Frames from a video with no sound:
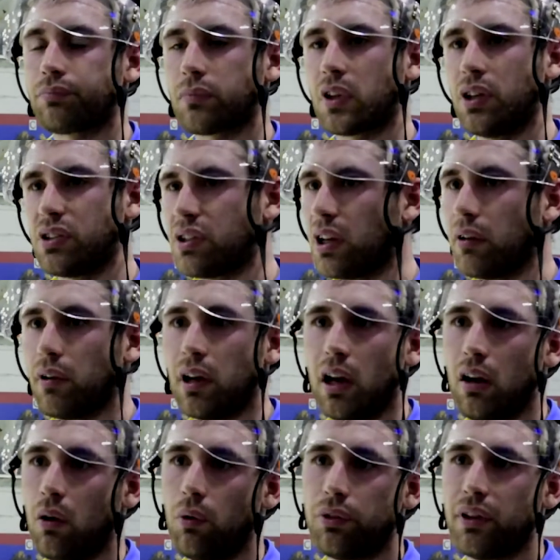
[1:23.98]
considering
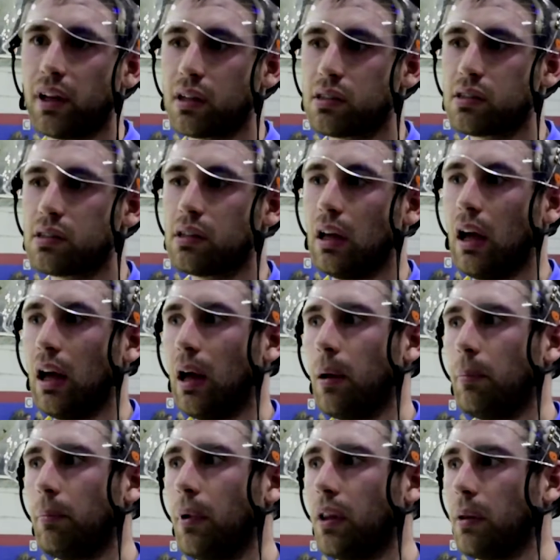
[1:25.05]
all things.
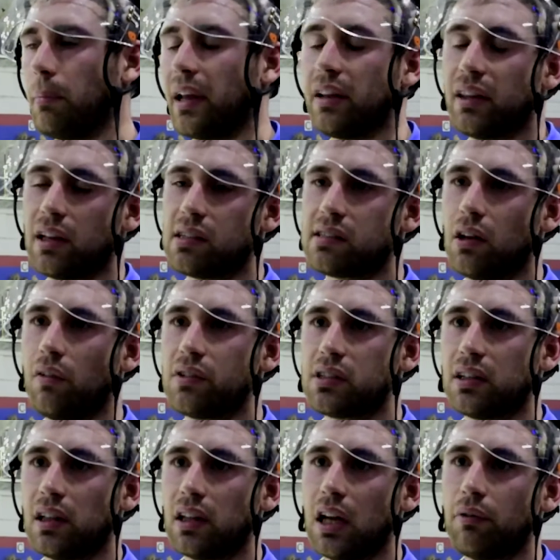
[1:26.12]
The main thing is
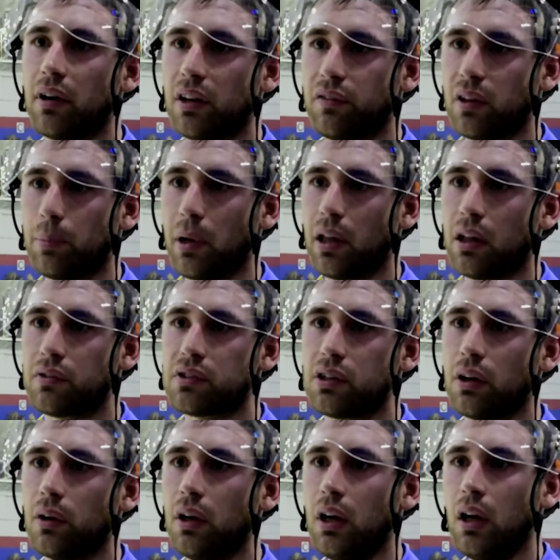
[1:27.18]
obviously that they're ready for the playoffs.
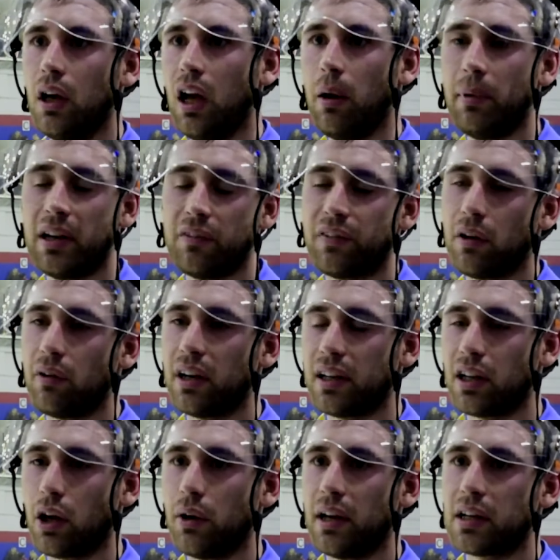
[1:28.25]
So, I mean, if they're ready
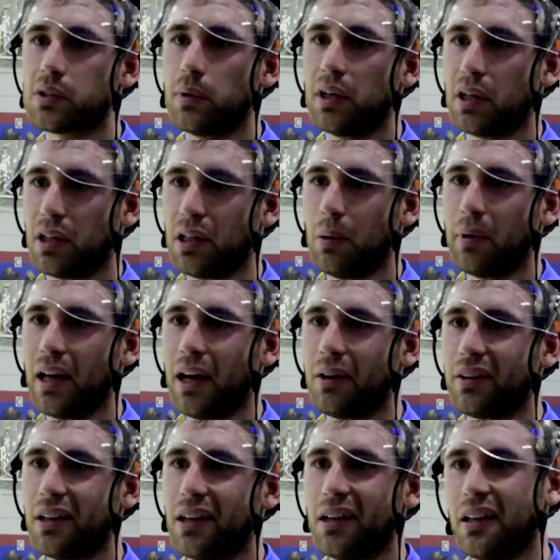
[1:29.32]
to go next week, they'll be
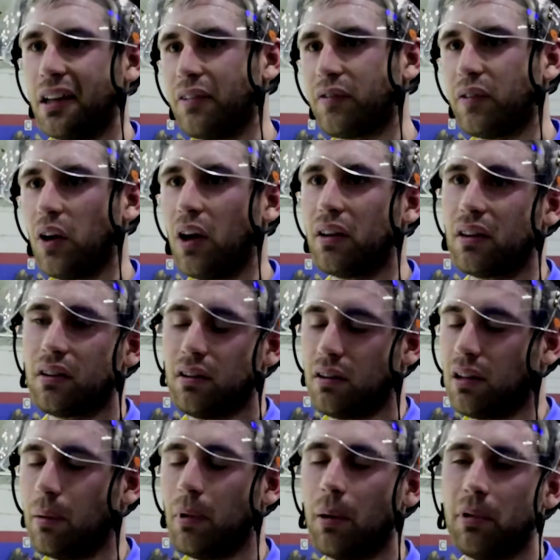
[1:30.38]
out there. If not,
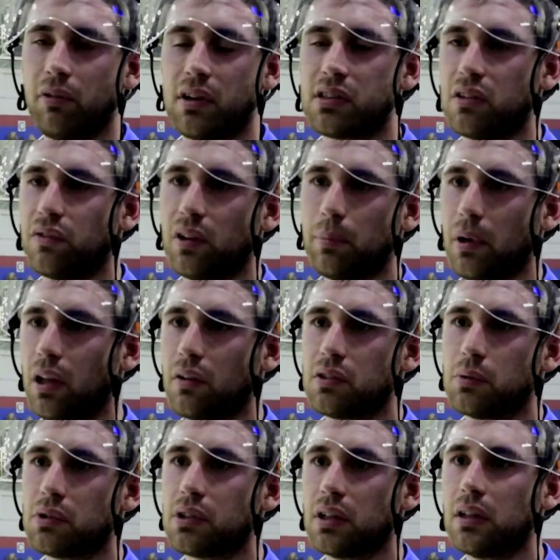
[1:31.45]
they might be rested for the playoffs.
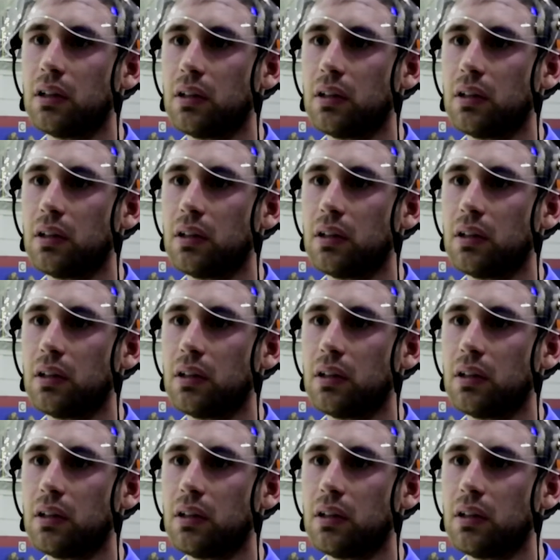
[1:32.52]
We'll see.